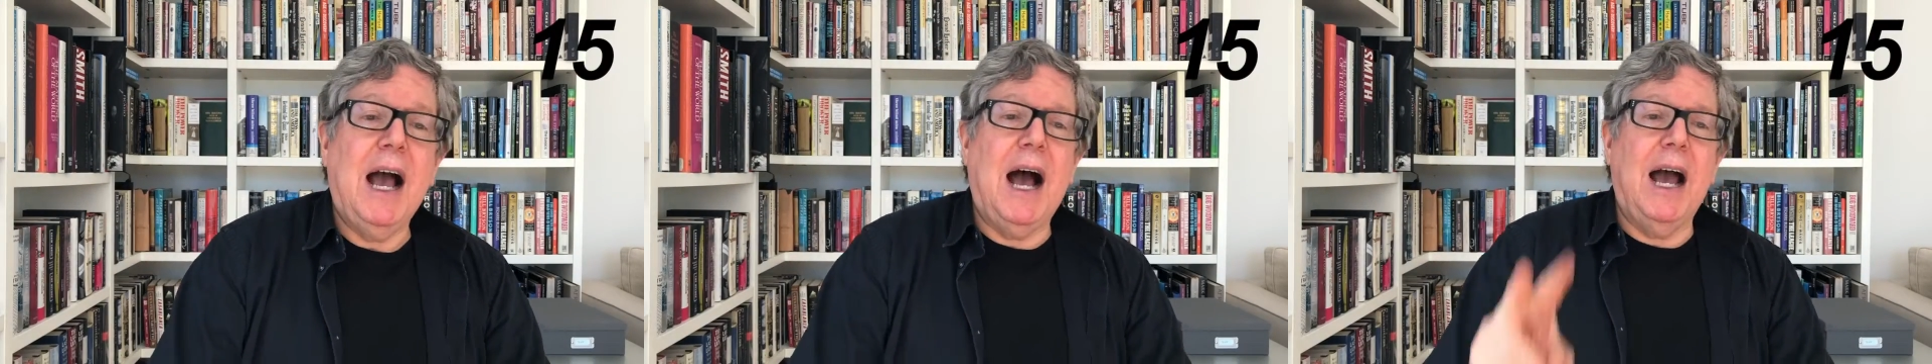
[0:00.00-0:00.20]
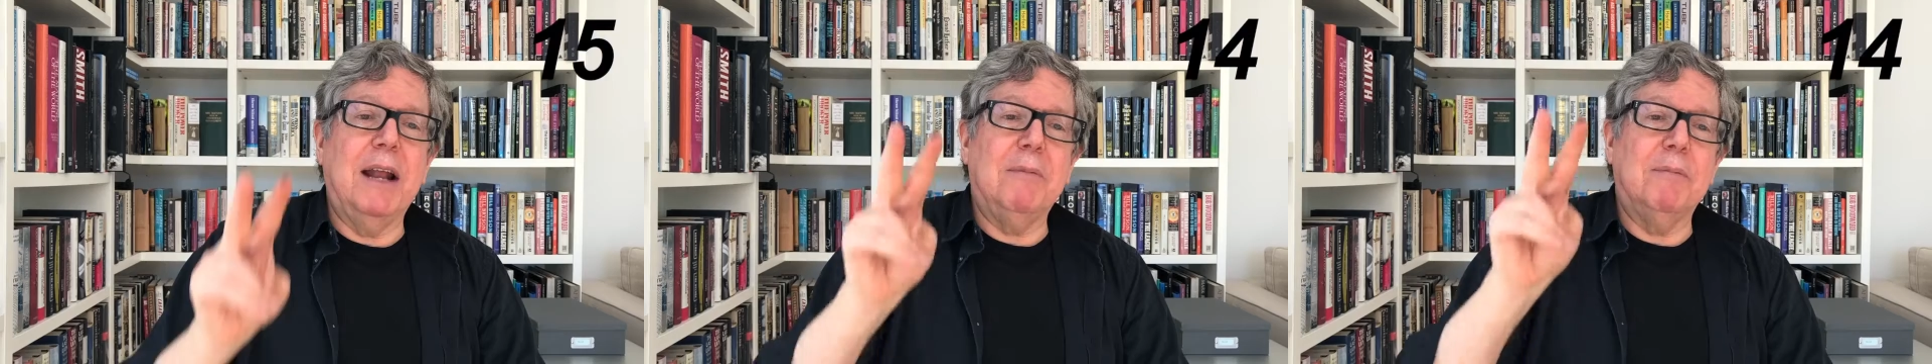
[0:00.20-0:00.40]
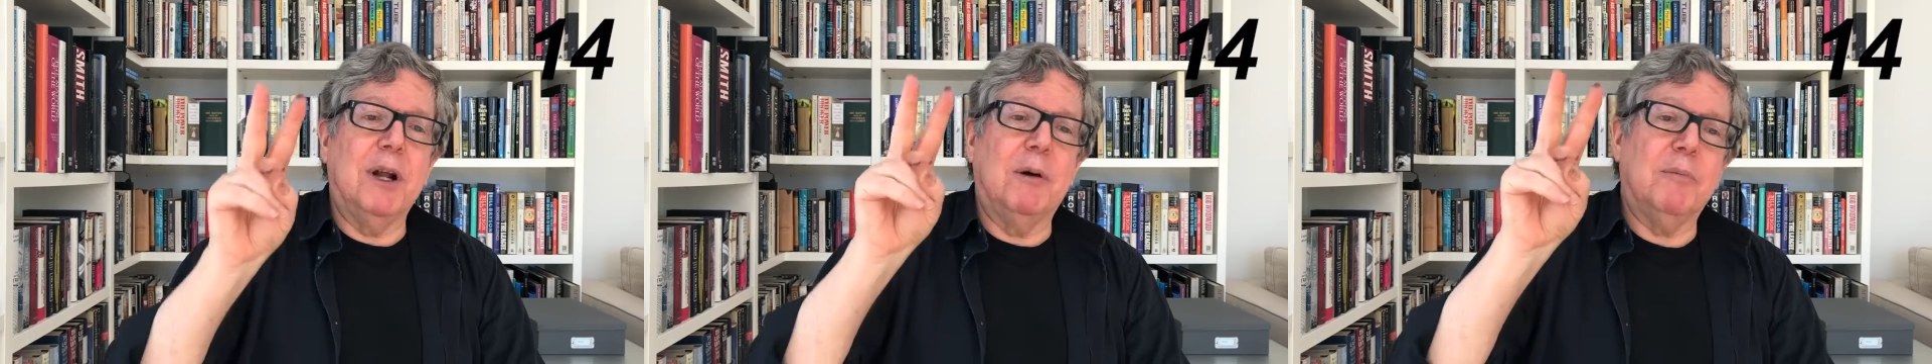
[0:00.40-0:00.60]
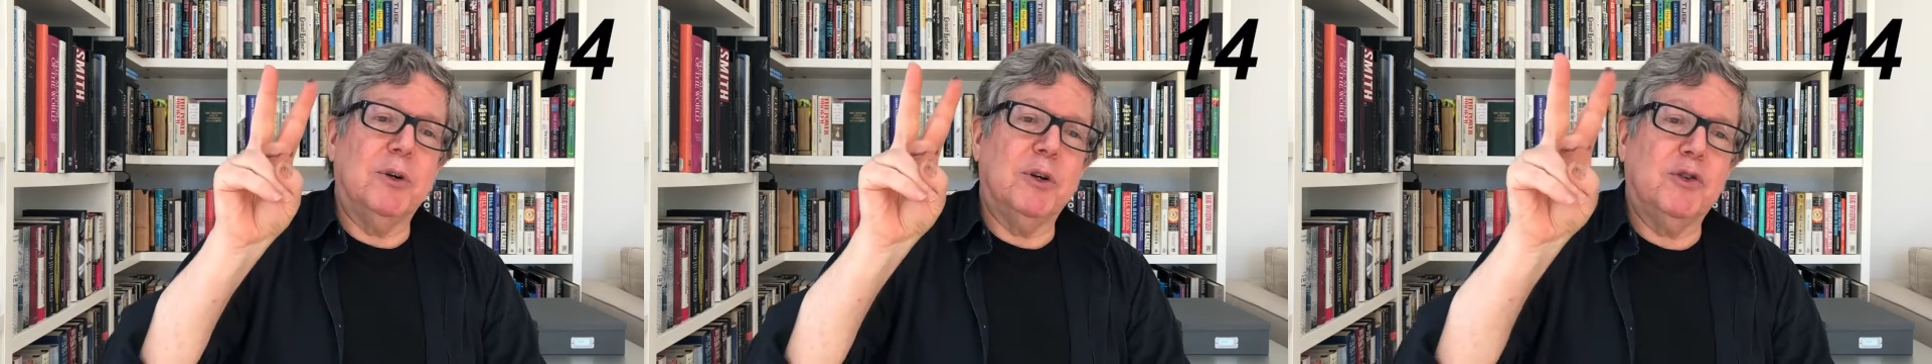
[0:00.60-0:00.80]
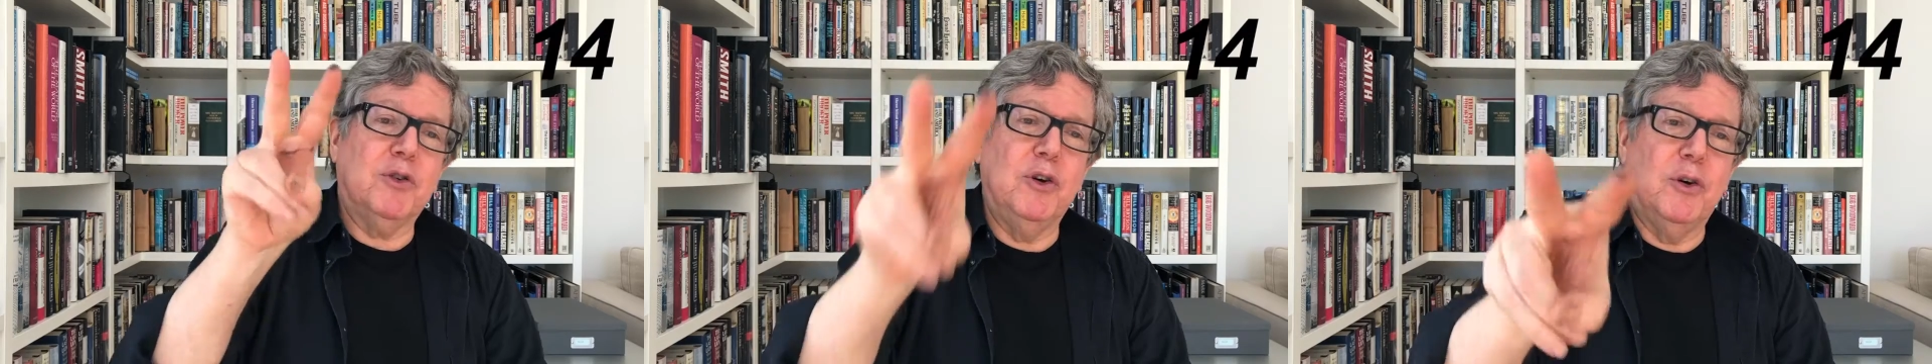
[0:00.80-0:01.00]
Item
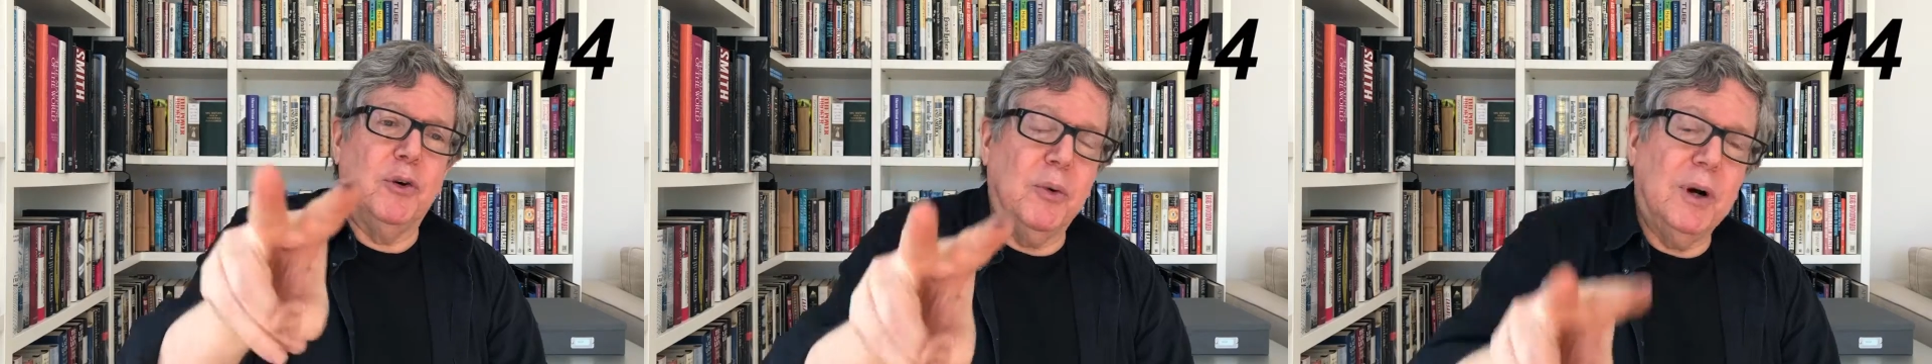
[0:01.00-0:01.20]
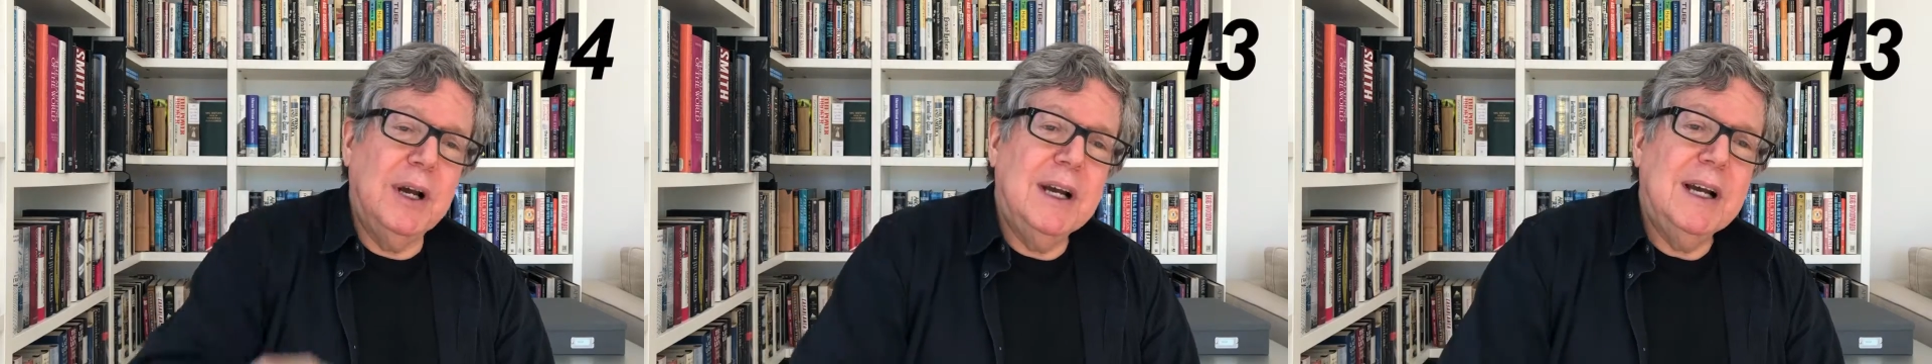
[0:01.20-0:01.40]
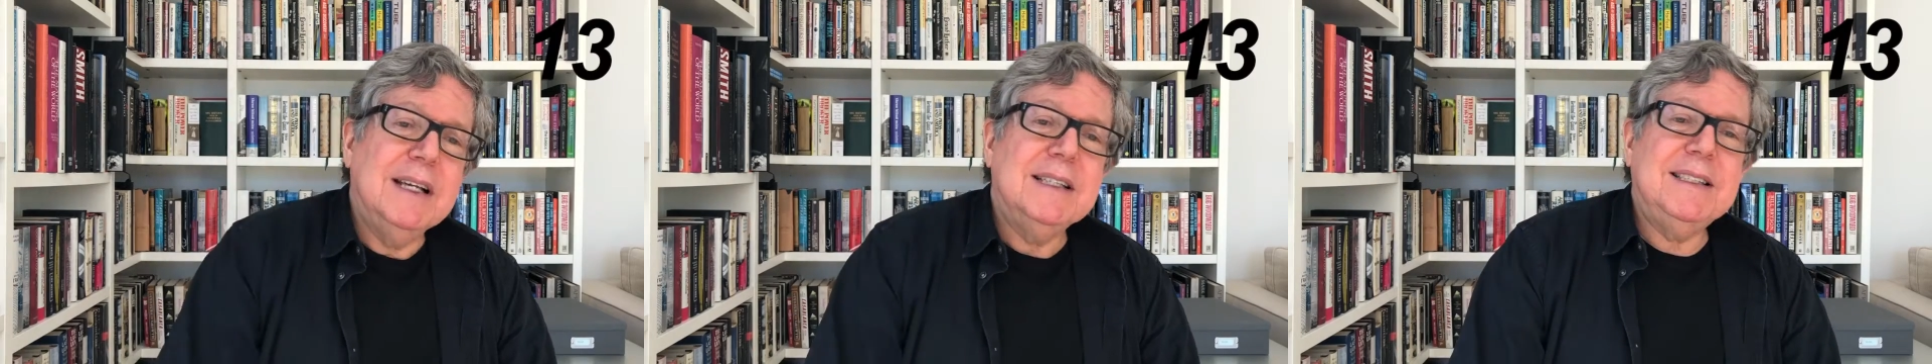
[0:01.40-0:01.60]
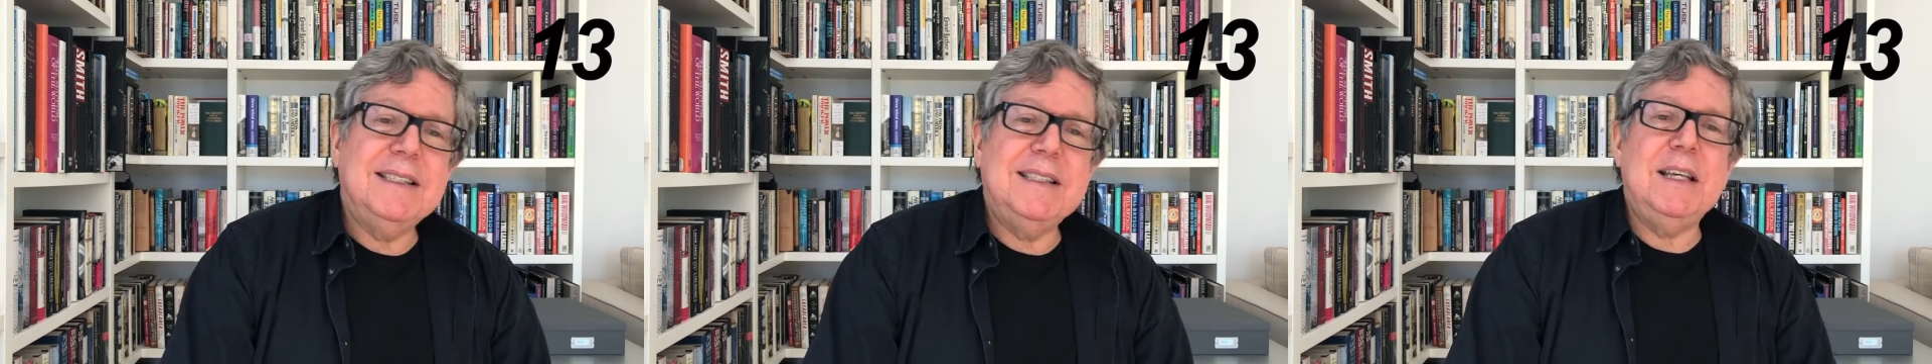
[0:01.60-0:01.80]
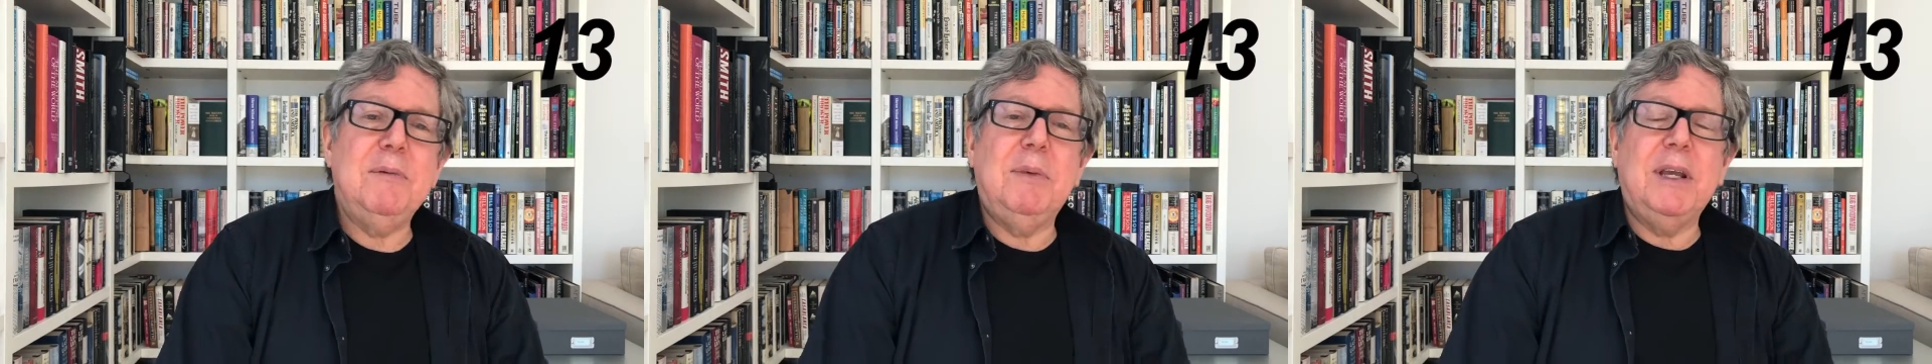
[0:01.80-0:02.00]
number two,
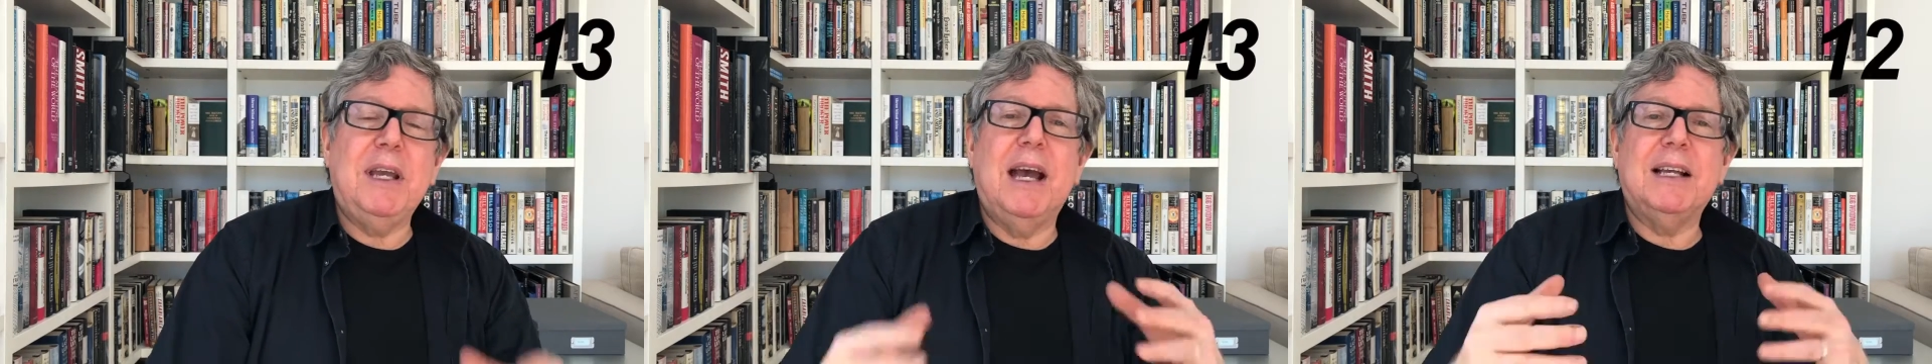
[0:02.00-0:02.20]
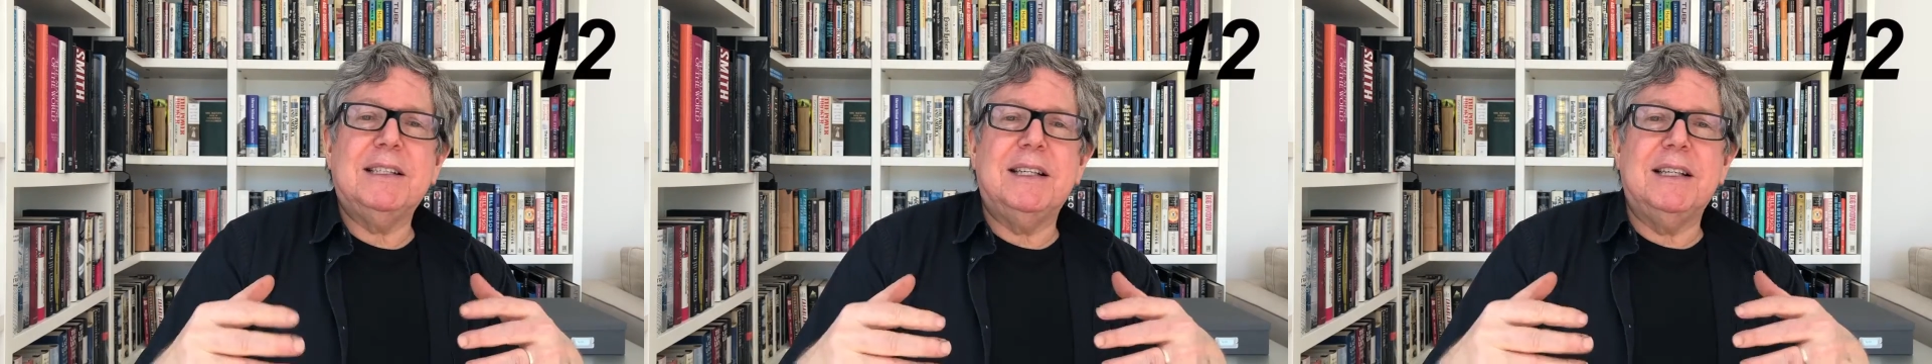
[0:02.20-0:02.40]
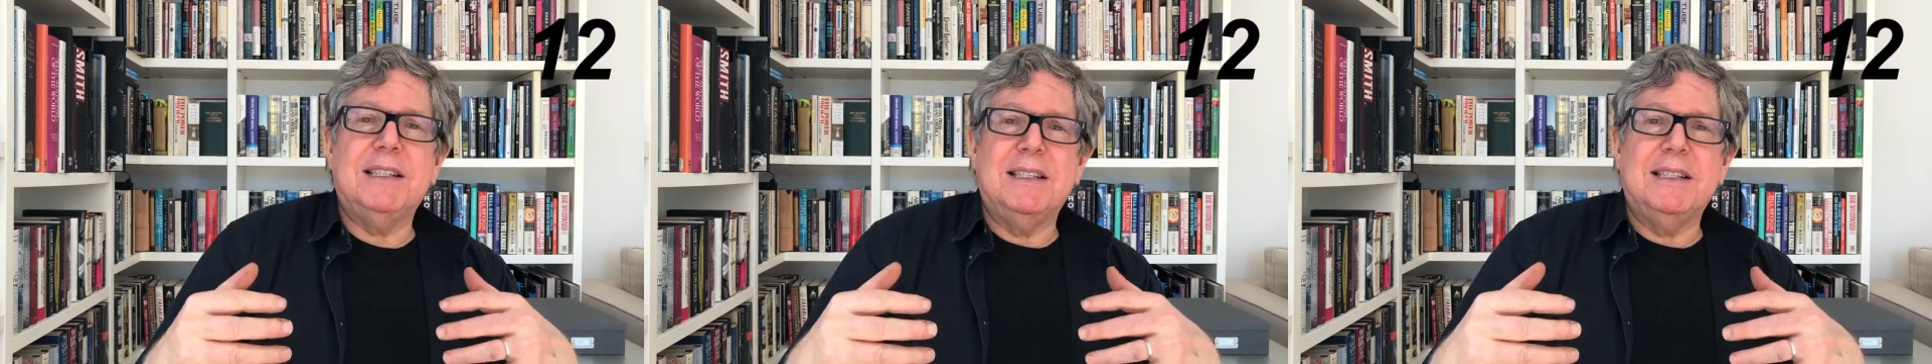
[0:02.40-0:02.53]
CBS